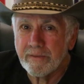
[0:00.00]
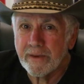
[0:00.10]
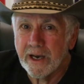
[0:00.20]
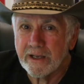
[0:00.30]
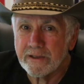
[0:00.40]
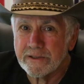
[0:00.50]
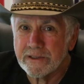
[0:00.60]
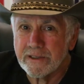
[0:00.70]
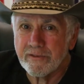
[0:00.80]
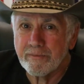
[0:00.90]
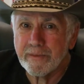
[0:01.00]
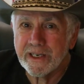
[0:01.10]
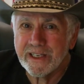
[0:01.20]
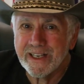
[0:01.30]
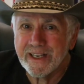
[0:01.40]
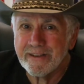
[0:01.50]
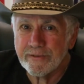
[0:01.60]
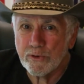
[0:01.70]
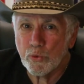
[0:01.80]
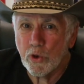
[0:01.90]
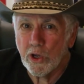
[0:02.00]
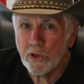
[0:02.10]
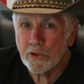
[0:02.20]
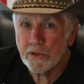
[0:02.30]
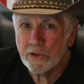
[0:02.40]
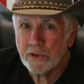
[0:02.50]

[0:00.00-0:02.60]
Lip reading: miles of medieval wall.